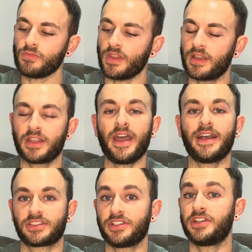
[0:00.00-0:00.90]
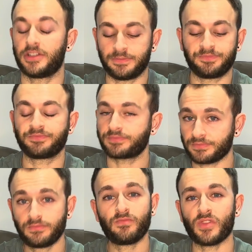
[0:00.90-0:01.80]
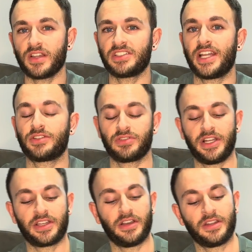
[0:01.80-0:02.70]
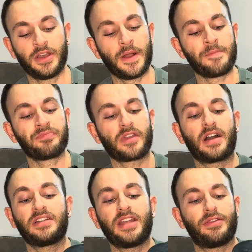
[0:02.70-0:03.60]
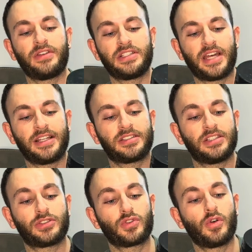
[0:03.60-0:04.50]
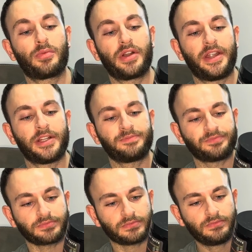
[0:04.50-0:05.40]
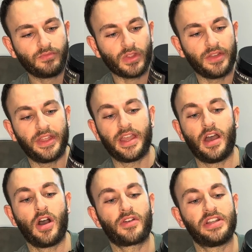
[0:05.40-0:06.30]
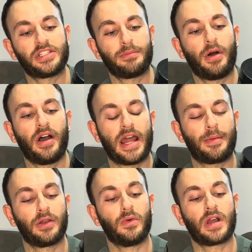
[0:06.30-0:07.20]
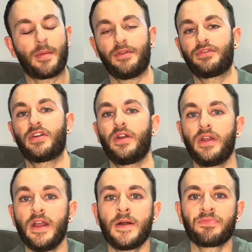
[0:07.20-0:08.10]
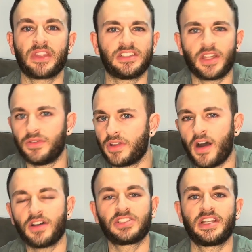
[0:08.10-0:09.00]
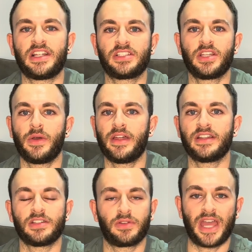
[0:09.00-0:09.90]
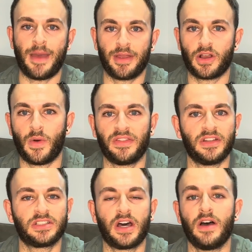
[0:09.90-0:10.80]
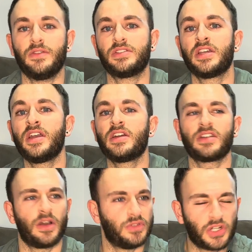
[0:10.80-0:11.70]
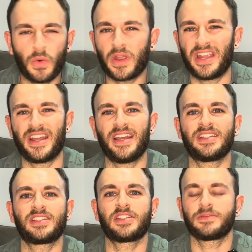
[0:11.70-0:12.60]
Yeah, it's good. It tastes really good. I can definitely taste the strawberry, the orange and pineapple all coming through. There's no nastiness to it, there's no chemical undertones, no chalkiness.